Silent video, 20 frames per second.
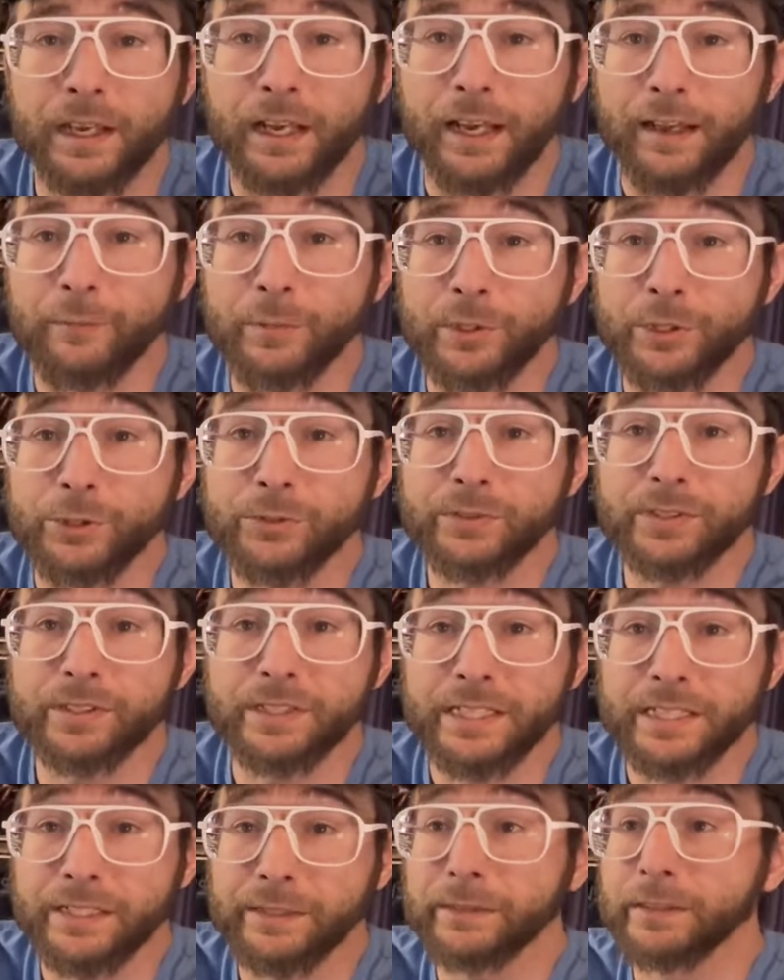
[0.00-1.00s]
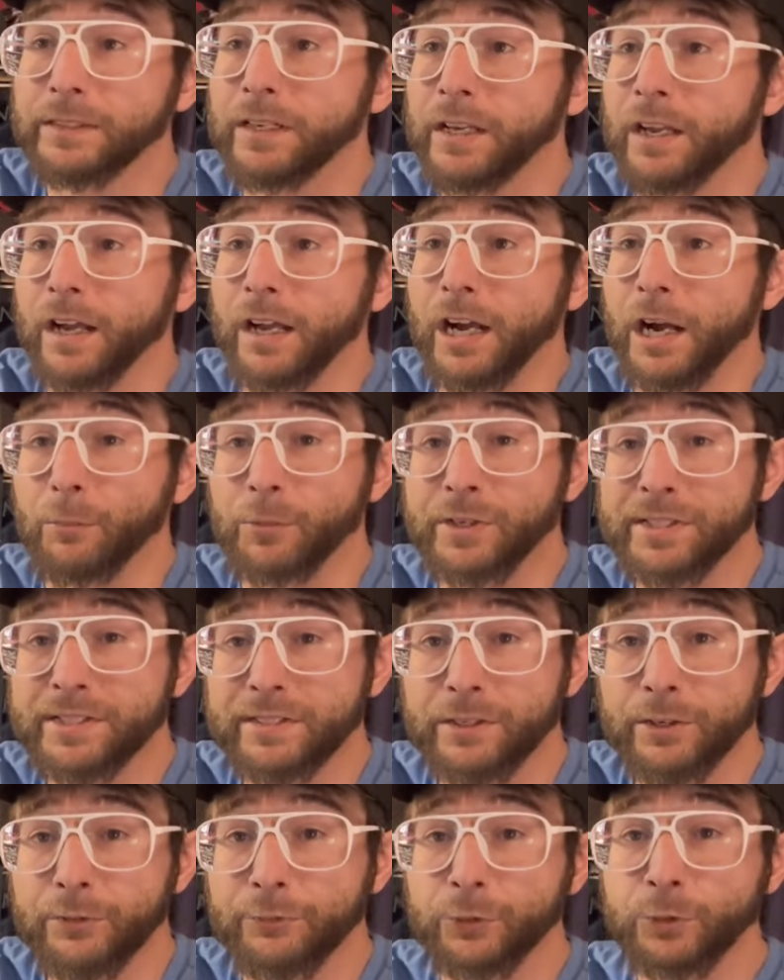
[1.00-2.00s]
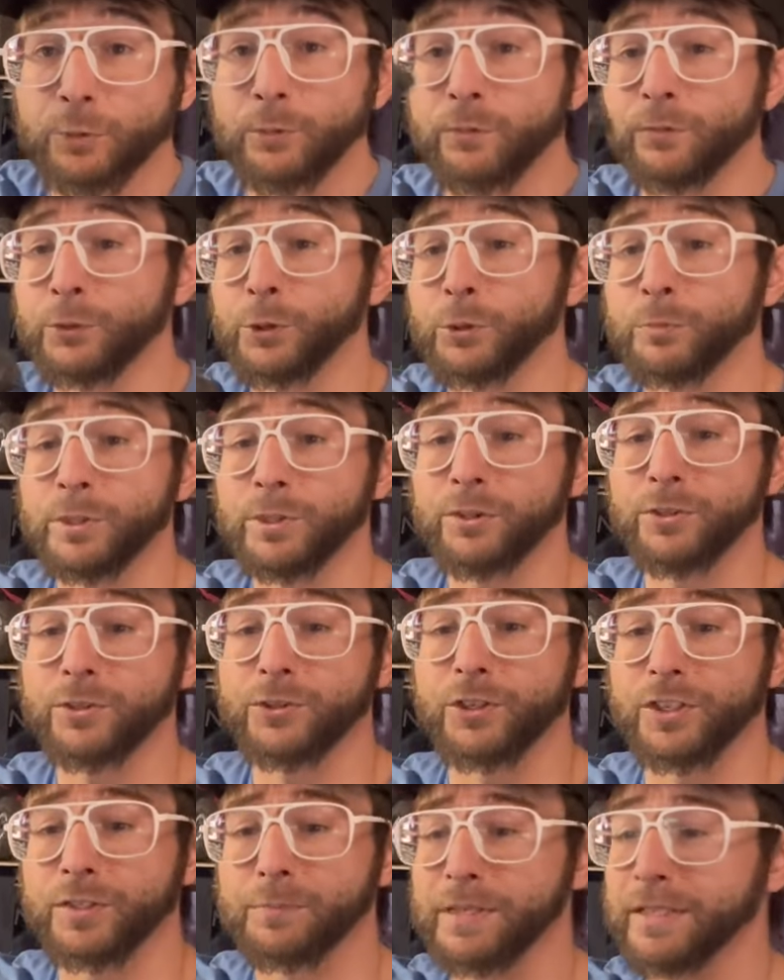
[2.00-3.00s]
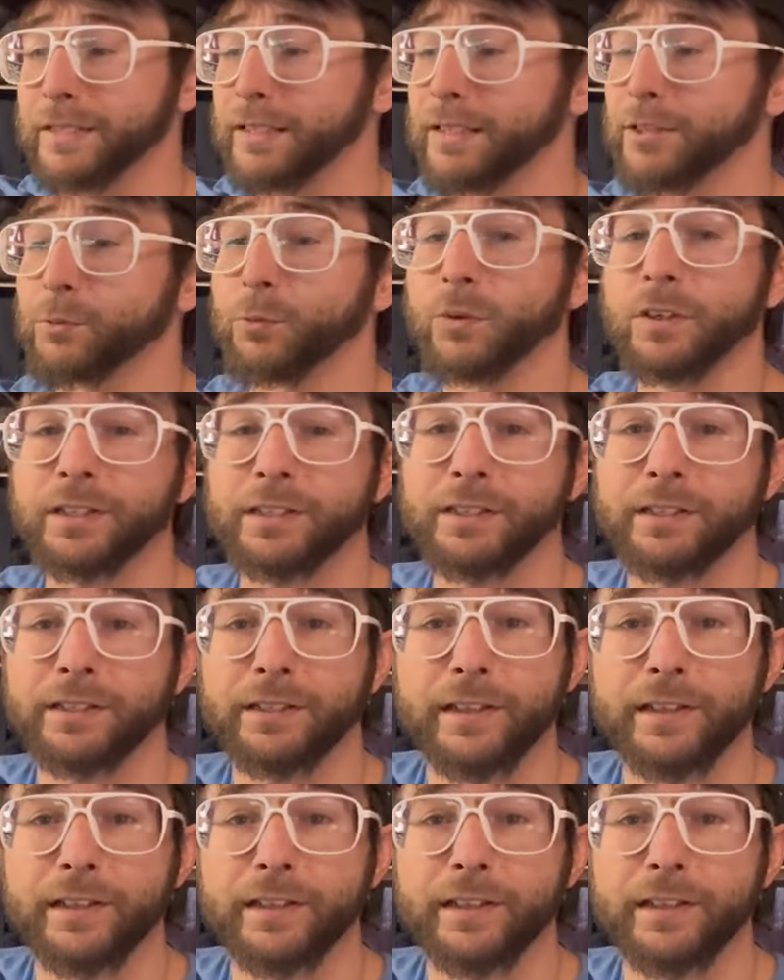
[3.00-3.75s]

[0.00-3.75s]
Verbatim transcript: I've been using here um, recently on a few, few builds just because one,